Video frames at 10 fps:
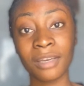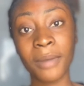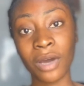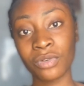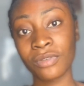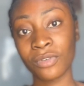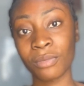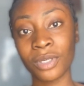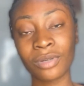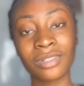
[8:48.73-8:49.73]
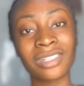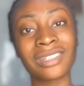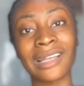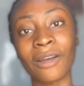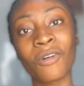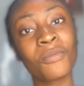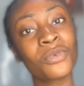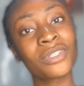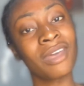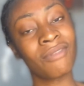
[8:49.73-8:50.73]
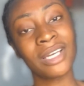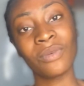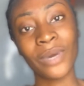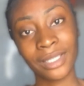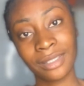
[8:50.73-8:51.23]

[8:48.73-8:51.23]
powdery form because it's like almost everly wet.